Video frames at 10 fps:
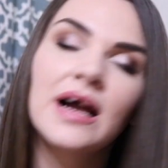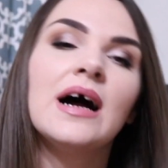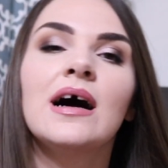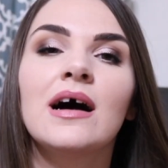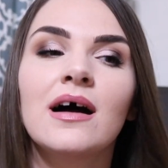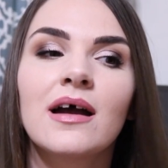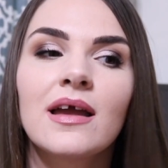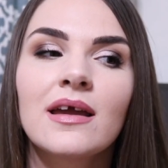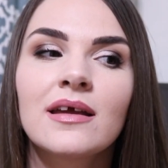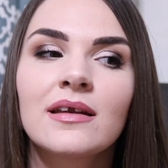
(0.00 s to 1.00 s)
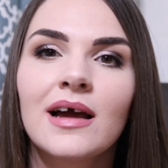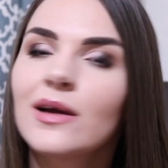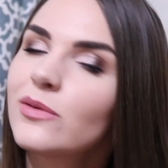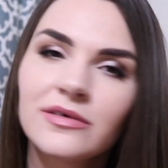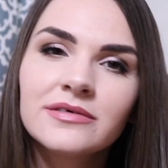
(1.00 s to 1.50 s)
and
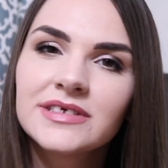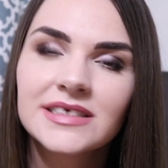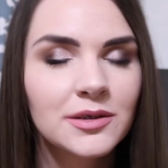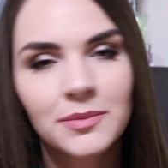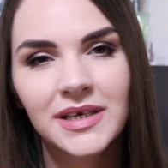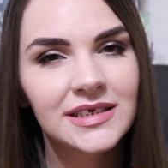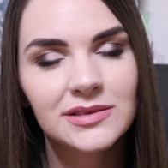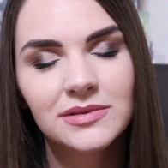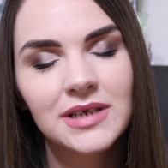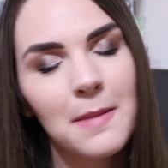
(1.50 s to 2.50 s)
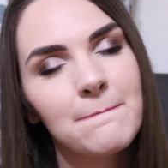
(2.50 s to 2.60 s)
I will see you in my next one.